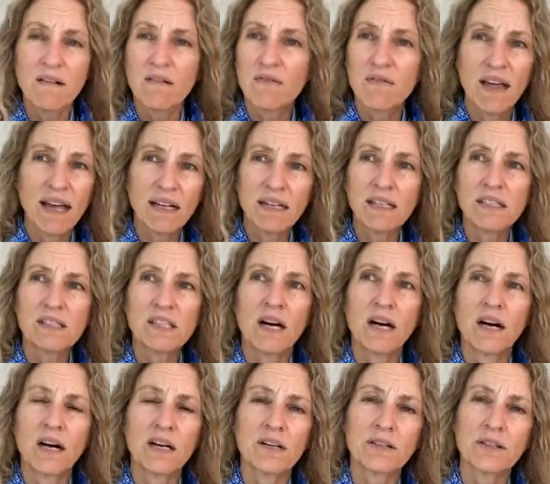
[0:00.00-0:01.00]
that is
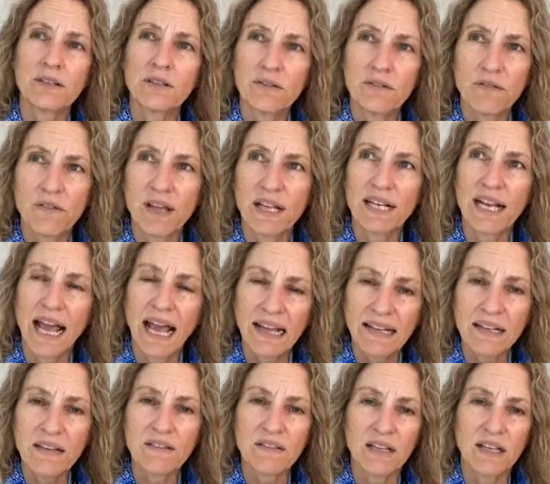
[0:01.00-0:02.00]
harder than
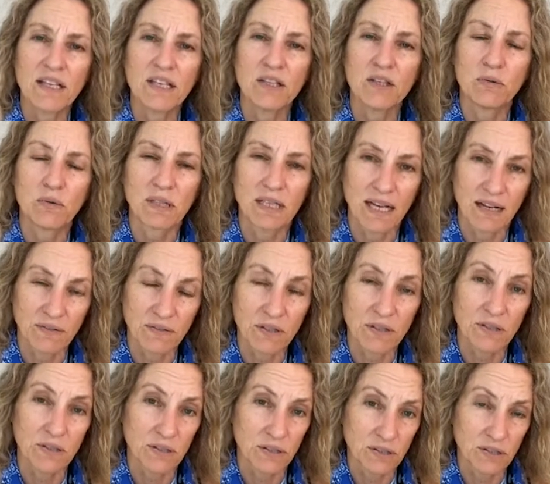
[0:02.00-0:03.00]
anything you will
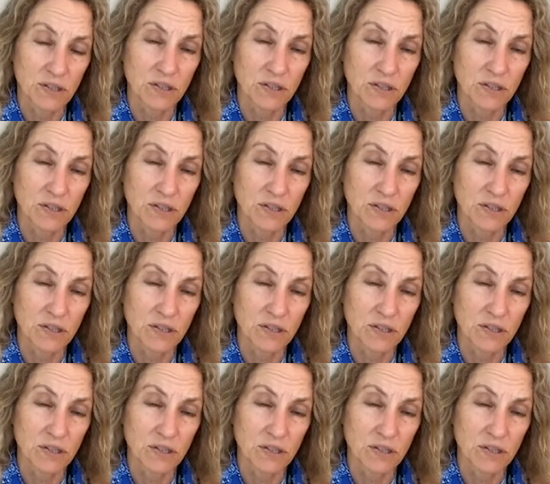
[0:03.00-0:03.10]
ever